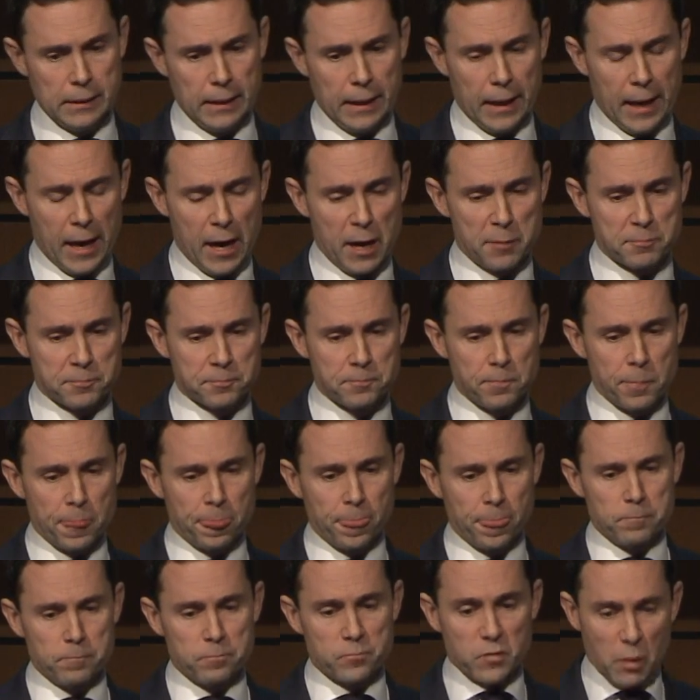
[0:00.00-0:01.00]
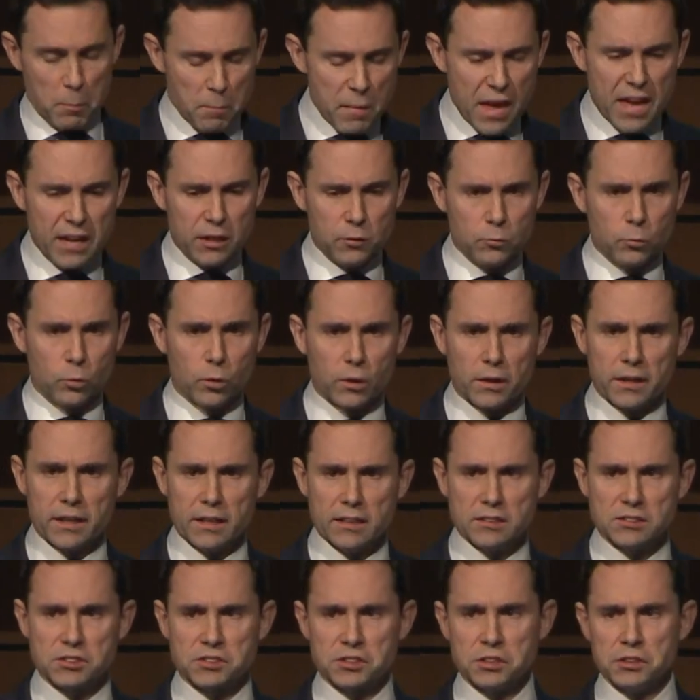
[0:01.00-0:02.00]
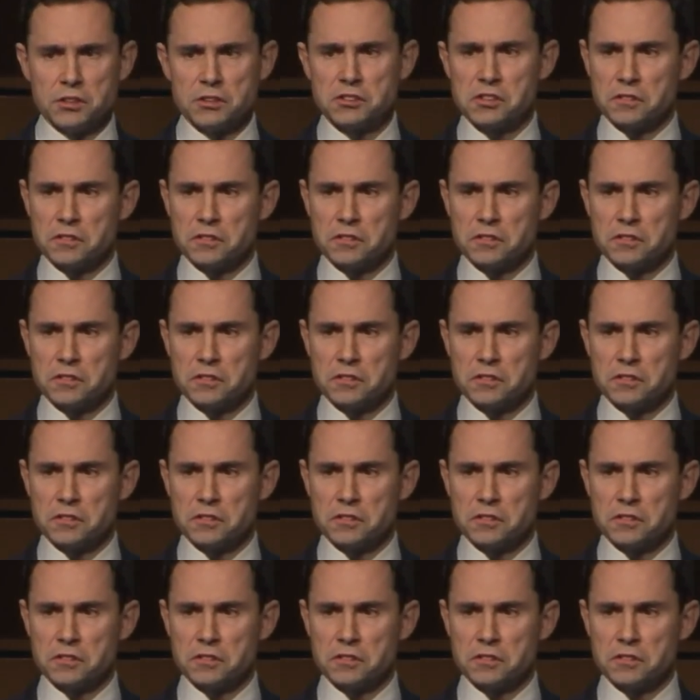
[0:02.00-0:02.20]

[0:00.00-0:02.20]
Um, the main one is to,